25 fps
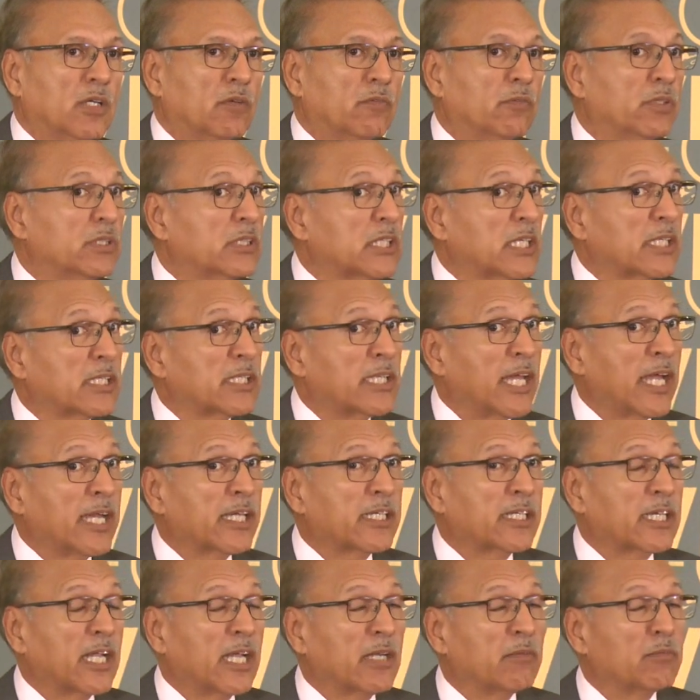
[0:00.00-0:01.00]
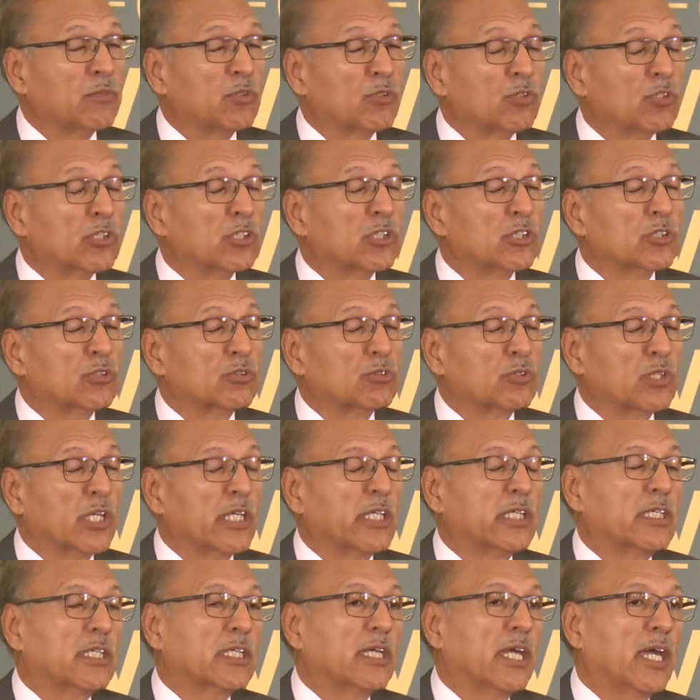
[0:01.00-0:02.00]
which at that time no other
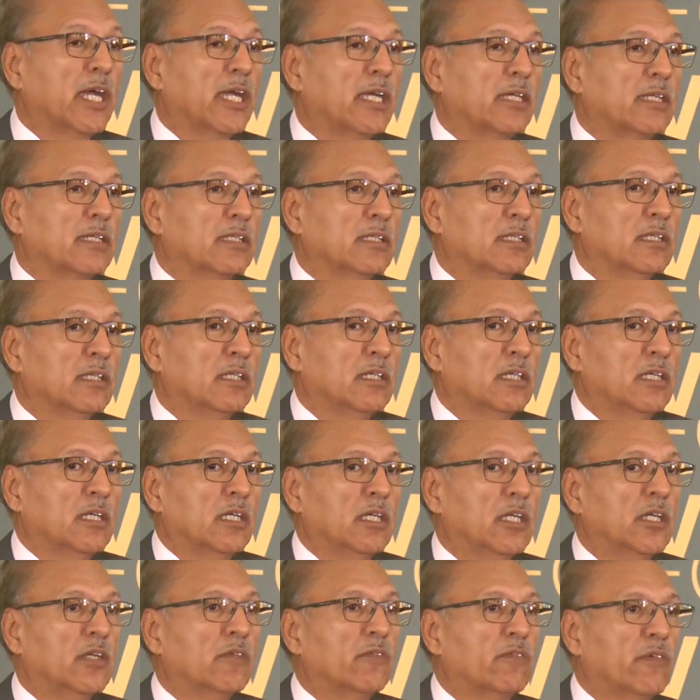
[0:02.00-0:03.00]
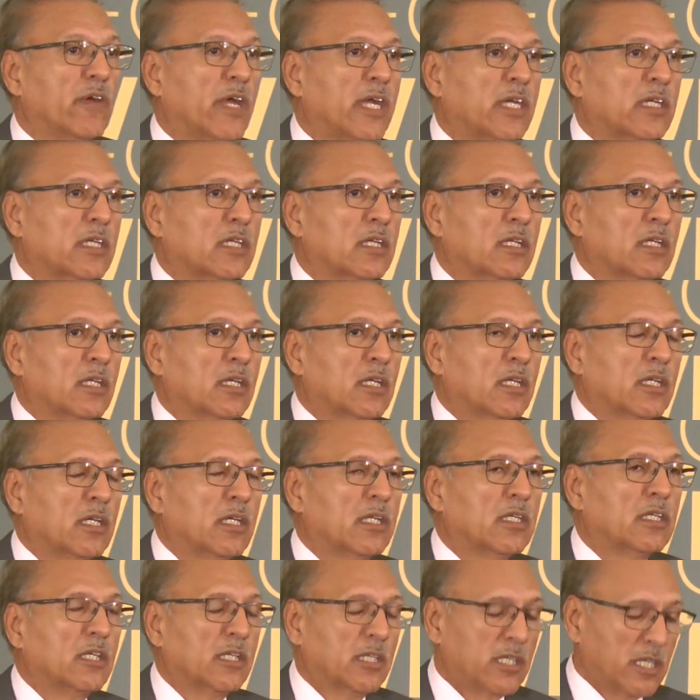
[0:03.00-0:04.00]
society had in fact
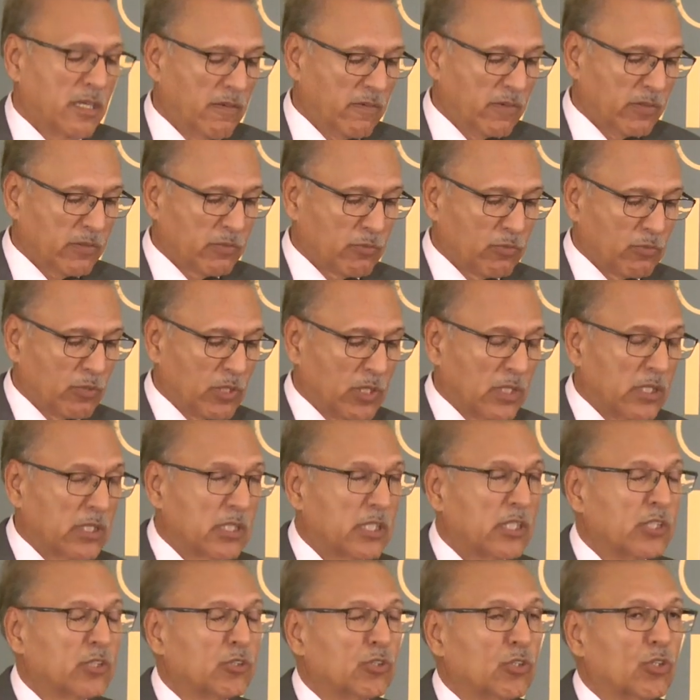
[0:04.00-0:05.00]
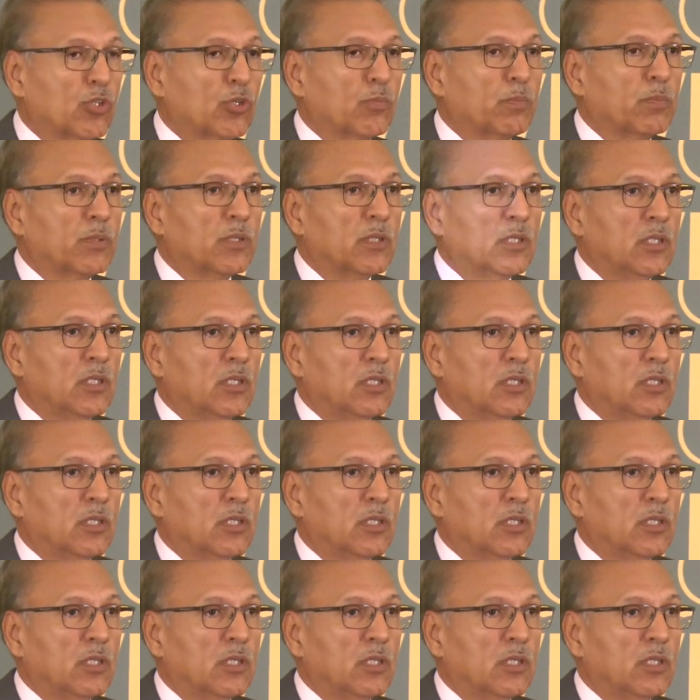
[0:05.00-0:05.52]
in the developed world in Europe